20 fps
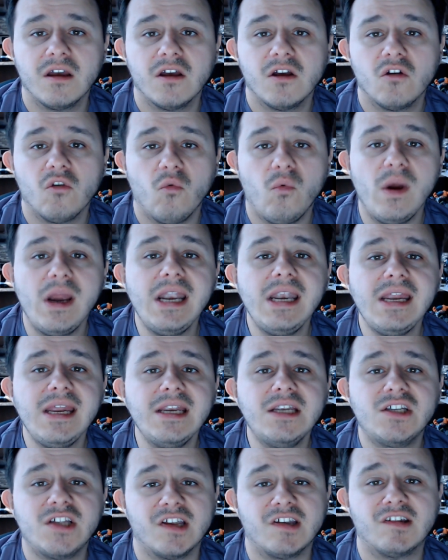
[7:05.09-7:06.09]
We need
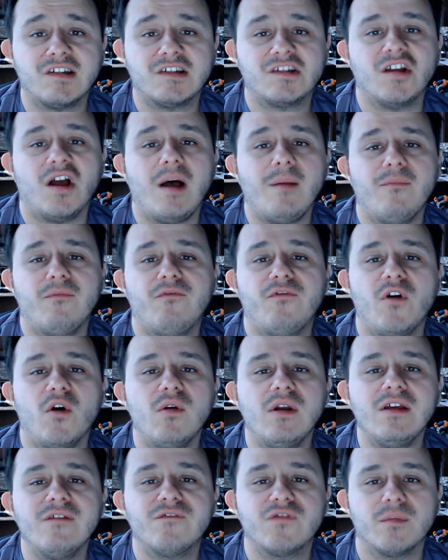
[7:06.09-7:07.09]
to stop
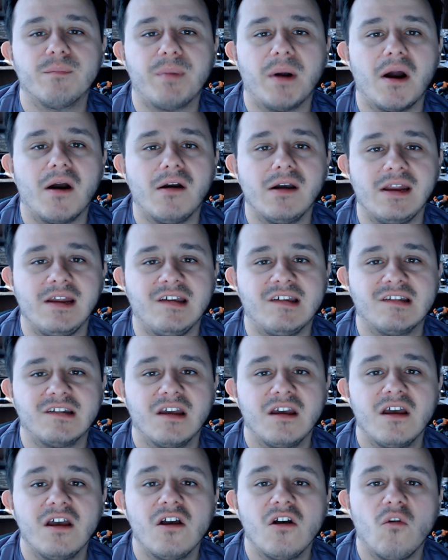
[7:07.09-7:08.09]
voting for parties
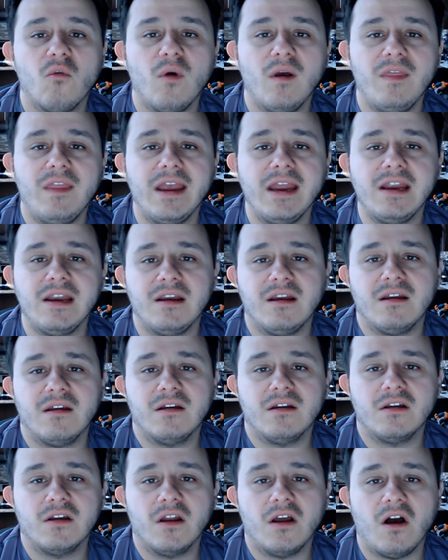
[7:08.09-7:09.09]
when they
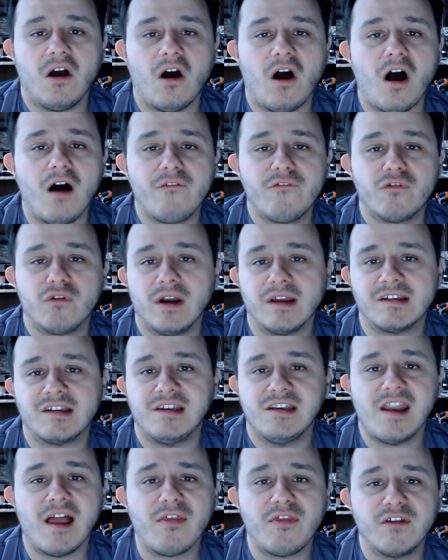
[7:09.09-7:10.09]
offer us
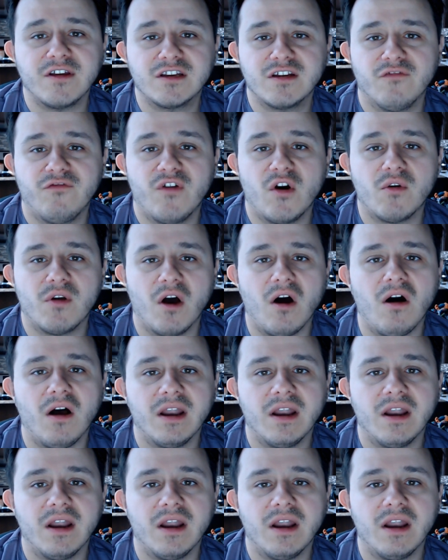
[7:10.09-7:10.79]
nothing to vote on.